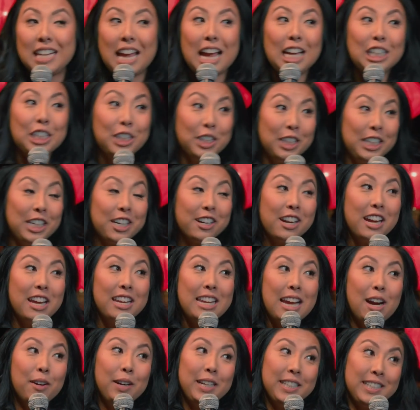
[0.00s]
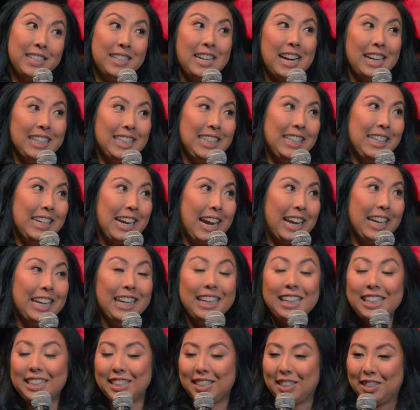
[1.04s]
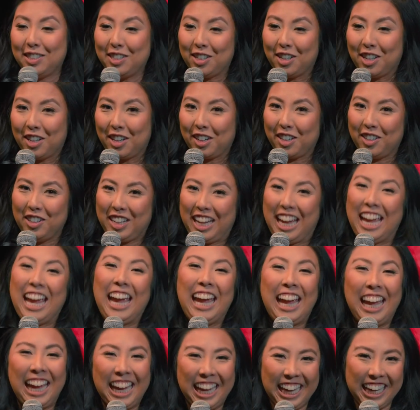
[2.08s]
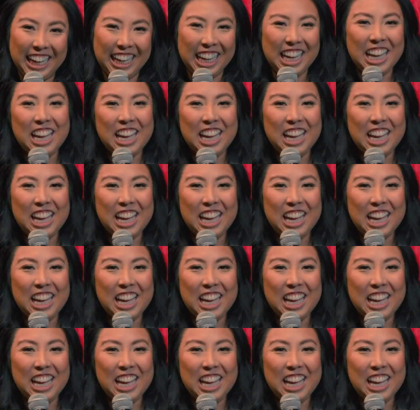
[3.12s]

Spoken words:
engineer, and now he's an IT guy. He is a nerd, okay?